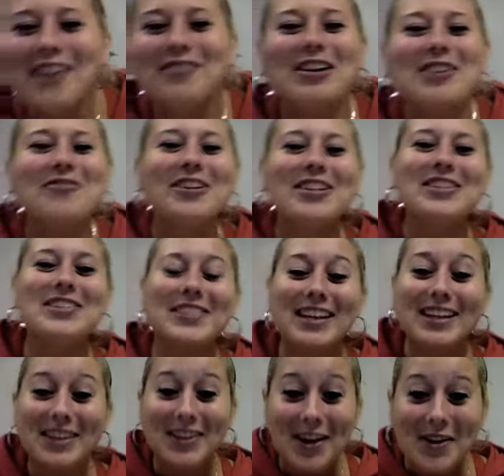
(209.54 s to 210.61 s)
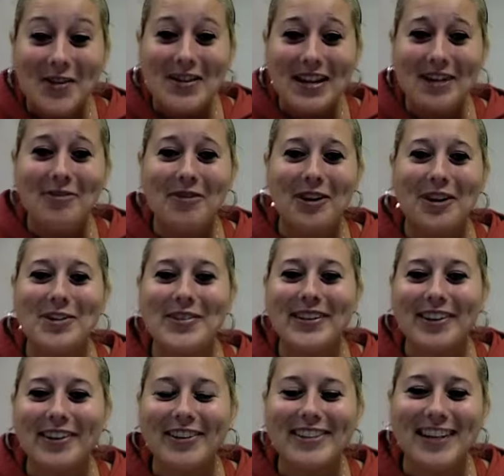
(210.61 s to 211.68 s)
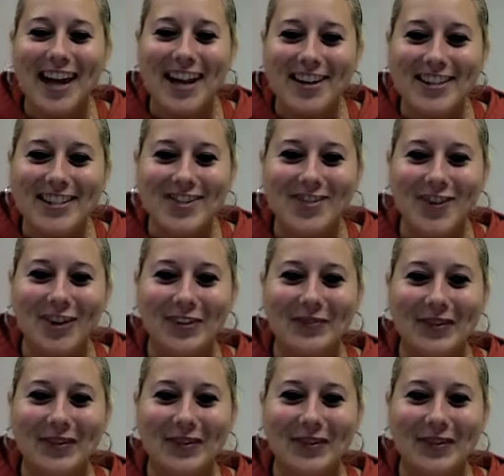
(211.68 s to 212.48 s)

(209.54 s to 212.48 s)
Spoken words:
My friends are like, yo, like, where do you get all this energy from?